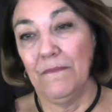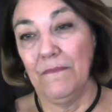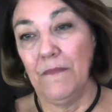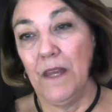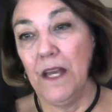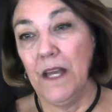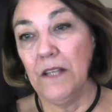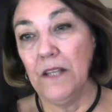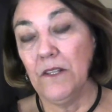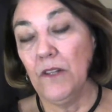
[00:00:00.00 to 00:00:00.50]

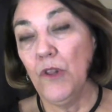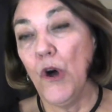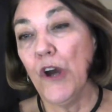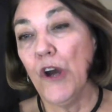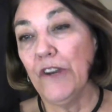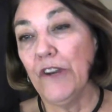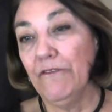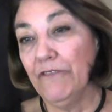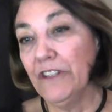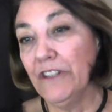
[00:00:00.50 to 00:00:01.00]
has a
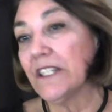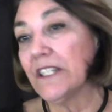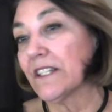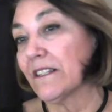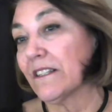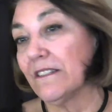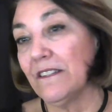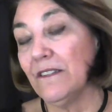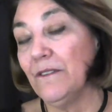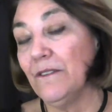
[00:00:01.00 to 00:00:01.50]
lot of
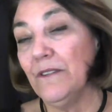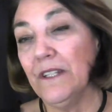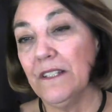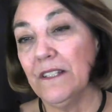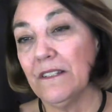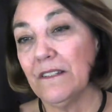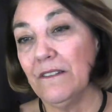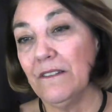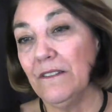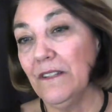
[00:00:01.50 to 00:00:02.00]
risk to
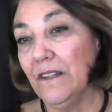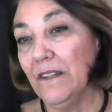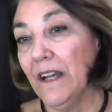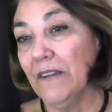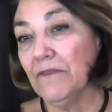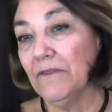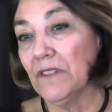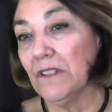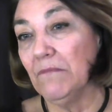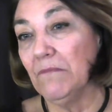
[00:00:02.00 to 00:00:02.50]
it, so you
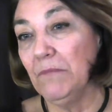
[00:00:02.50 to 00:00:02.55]
have to